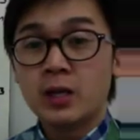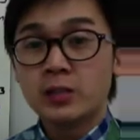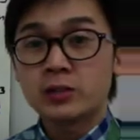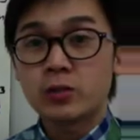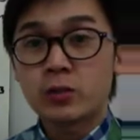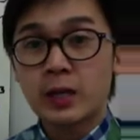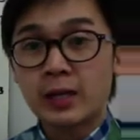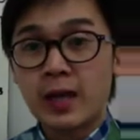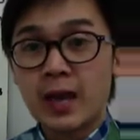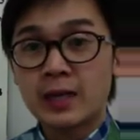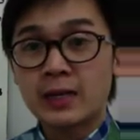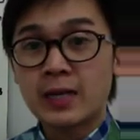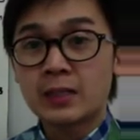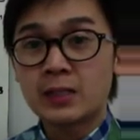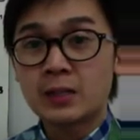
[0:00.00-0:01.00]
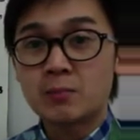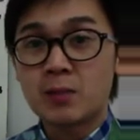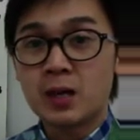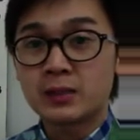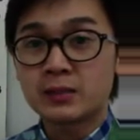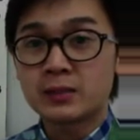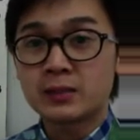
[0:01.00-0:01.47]
So kailangan natin
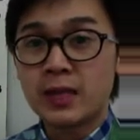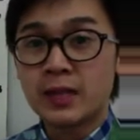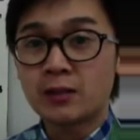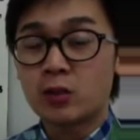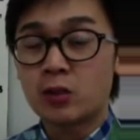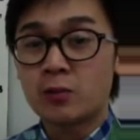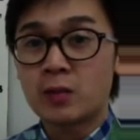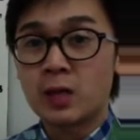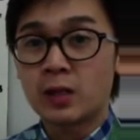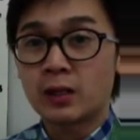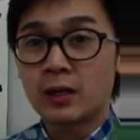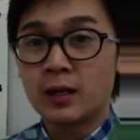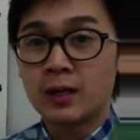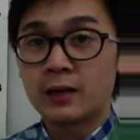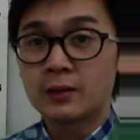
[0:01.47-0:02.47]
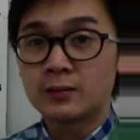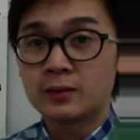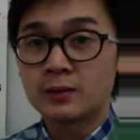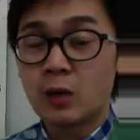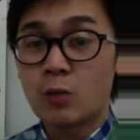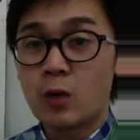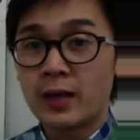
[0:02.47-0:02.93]
mag-set or
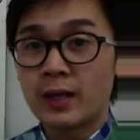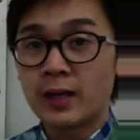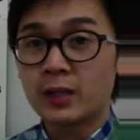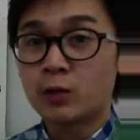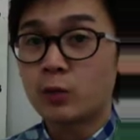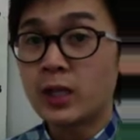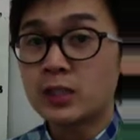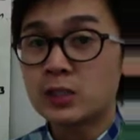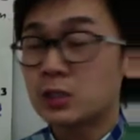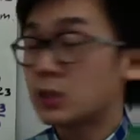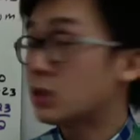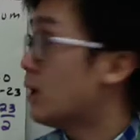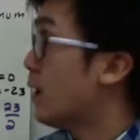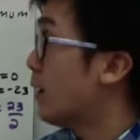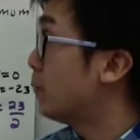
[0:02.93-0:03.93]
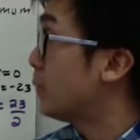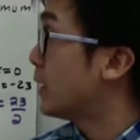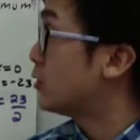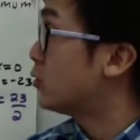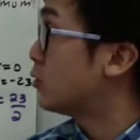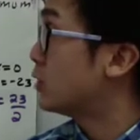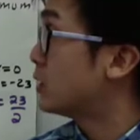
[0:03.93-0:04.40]
mag-gawa uh, ng equation
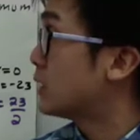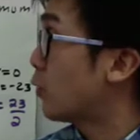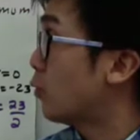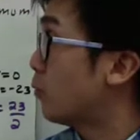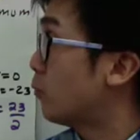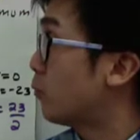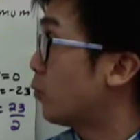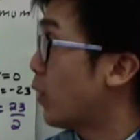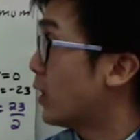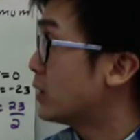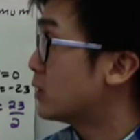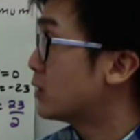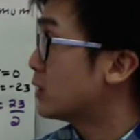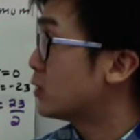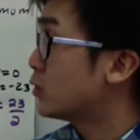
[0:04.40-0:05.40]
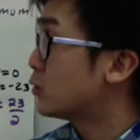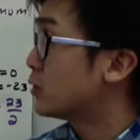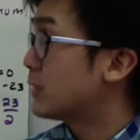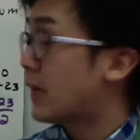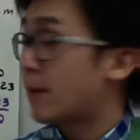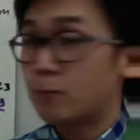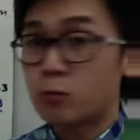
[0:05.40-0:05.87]
based doon sa question. So
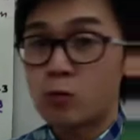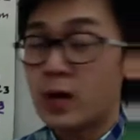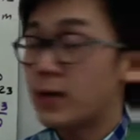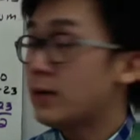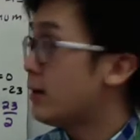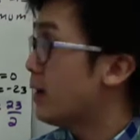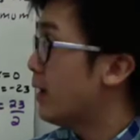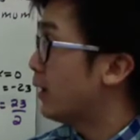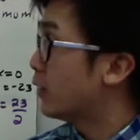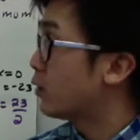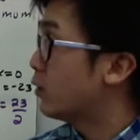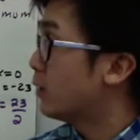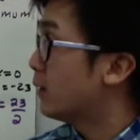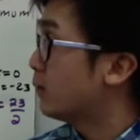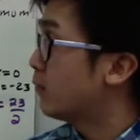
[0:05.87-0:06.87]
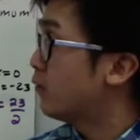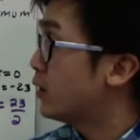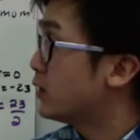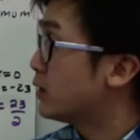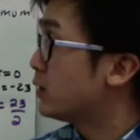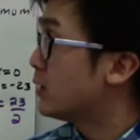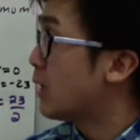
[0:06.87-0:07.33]
step one, yung
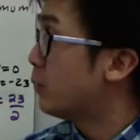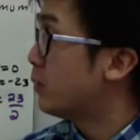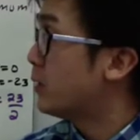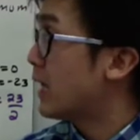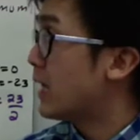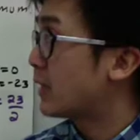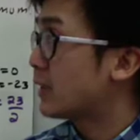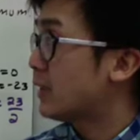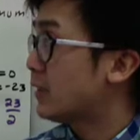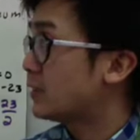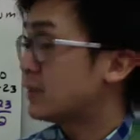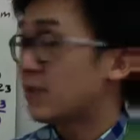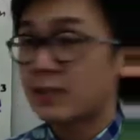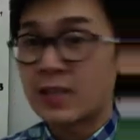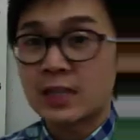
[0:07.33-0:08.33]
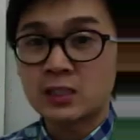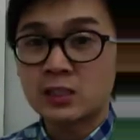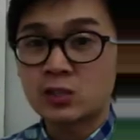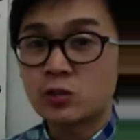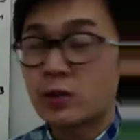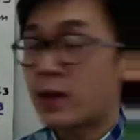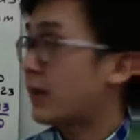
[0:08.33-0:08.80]
first number natin, set
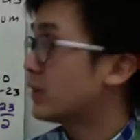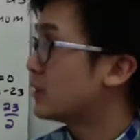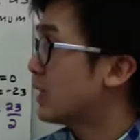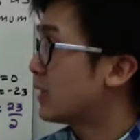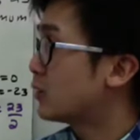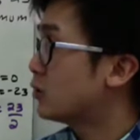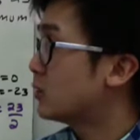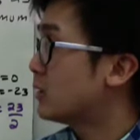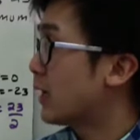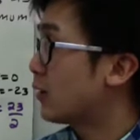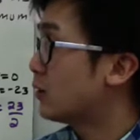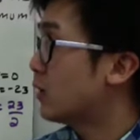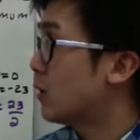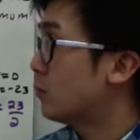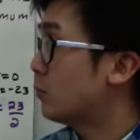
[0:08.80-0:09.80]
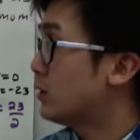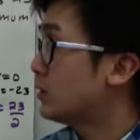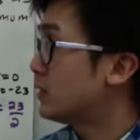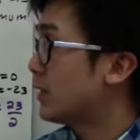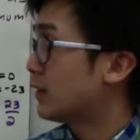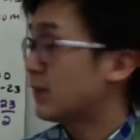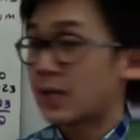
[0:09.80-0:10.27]
natin to x, at yung second number,
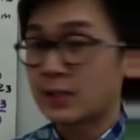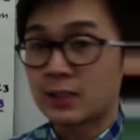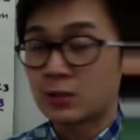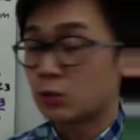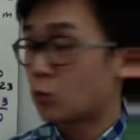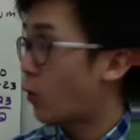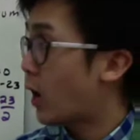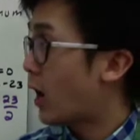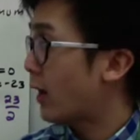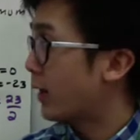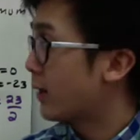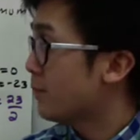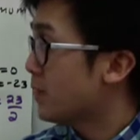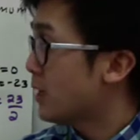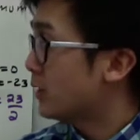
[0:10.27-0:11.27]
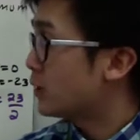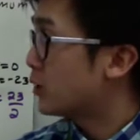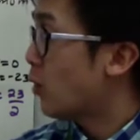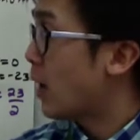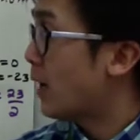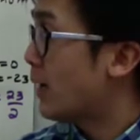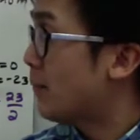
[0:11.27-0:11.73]
set natin to y.
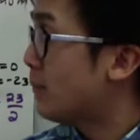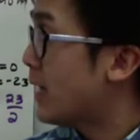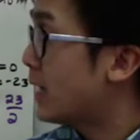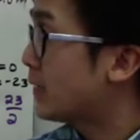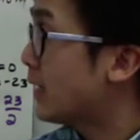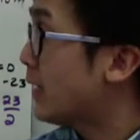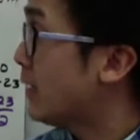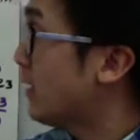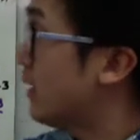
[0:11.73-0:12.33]
So alam natin,